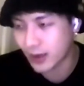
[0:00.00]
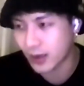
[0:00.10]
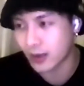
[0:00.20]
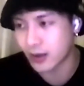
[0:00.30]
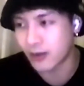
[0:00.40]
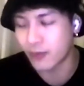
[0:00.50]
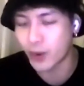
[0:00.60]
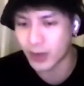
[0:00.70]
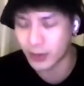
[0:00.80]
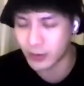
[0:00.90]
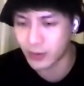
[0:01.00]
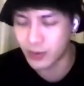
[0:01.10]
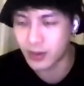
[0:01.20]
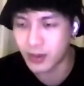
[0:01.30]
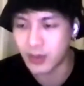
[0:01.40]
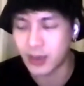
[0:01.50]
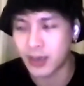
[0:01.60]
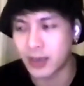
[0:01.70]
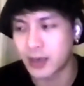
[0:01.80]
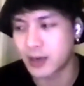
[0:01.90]
of what I do,
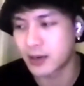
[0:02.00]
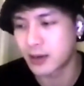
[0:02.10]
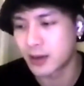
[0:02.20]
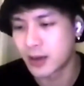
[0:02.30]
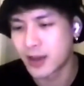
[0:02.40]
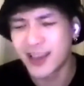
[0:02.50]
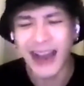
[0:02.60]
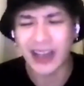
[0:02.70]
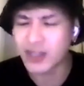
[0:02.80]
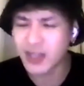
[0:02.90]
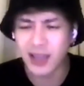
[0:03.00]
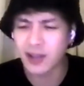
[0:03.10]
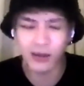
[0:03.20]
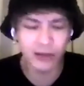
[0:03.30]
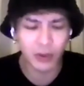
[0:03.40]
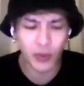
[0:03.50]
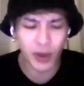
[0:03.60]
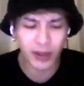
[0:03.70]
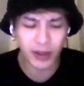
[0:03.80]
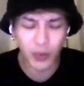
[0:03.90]
and yeah, I just think
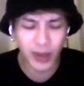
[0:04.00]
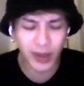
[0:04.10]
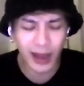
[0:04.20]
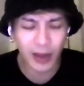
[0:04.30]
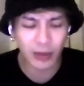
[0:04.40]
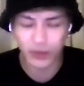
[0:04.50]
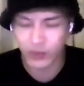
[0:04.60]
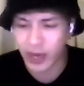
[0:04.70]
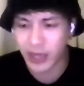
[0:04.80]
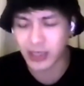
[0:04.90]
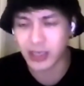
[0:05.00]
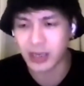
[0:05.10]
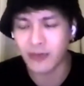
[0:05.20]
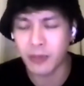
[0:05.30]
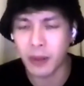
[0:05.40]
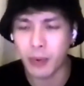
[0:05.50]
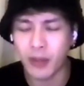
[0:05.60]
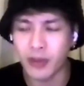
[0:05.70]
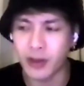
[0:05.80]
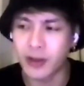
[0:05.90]
the way that I was raised, even my
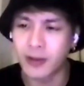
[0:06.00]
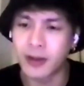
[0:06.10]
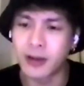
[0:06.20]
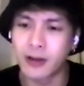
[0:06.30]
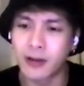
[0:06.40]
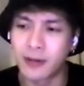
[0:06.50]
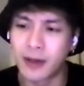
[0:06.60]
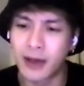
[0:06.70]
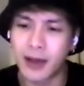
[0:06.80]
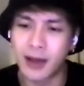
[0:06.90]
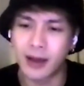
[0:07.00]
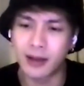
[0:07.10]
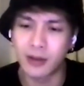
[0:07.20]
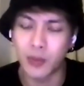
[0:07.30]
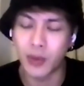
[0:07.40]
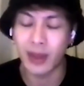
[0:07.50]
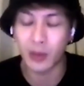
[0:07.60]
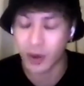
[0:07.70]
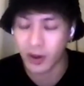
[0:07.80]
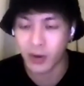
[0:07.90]
brother, the way
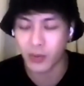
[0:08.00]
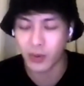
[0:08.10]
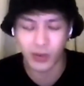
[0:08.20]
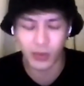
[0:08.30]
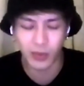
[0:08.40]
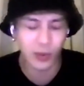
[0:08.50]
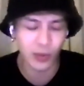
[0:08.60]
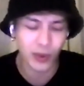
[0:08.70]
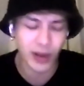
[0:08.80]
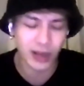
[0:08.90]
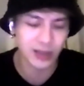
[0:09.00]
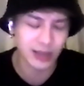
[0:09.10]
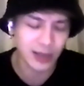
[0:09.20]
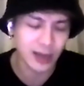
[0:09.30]
that we were raised,